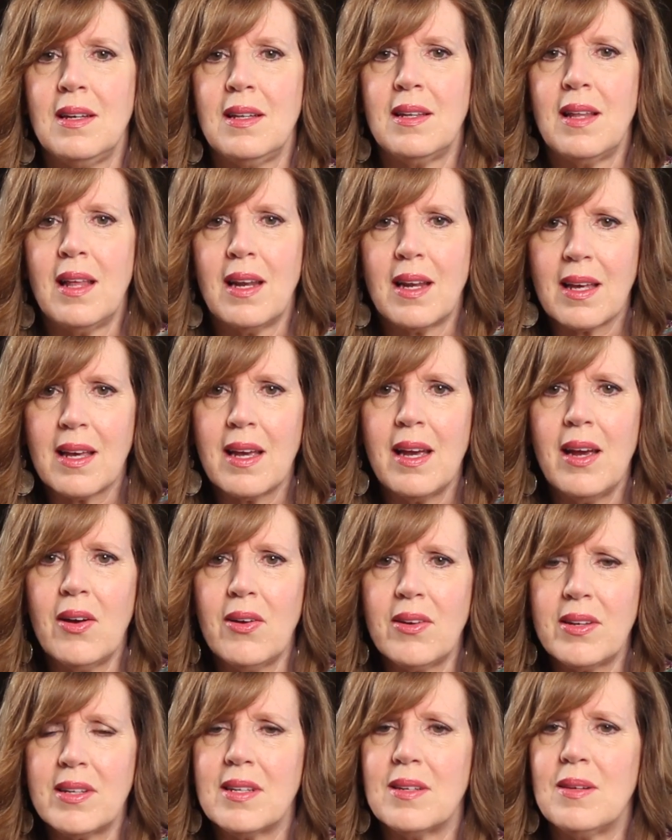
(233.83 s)
that it
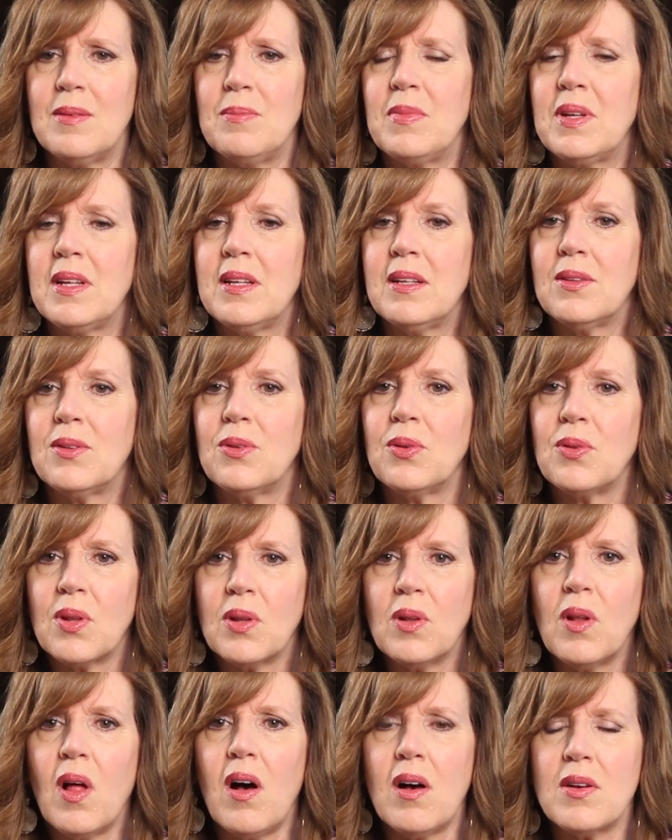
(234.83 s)
carried him through the
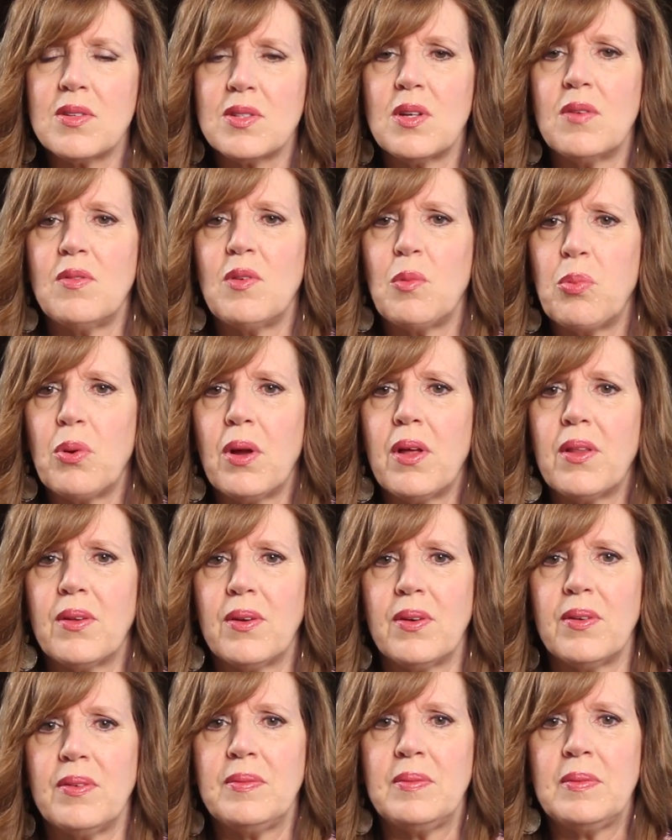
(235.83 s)
loss of a
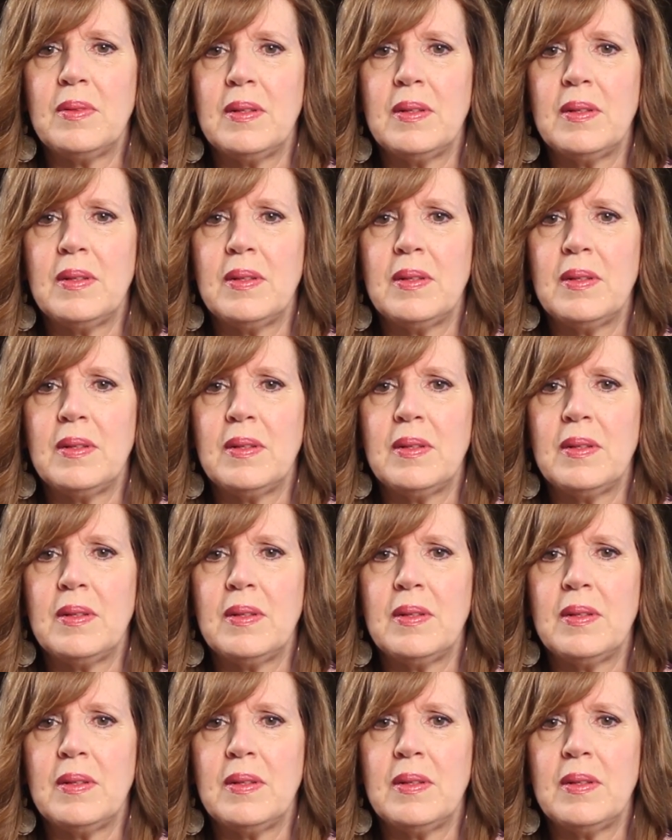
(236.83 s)
brother,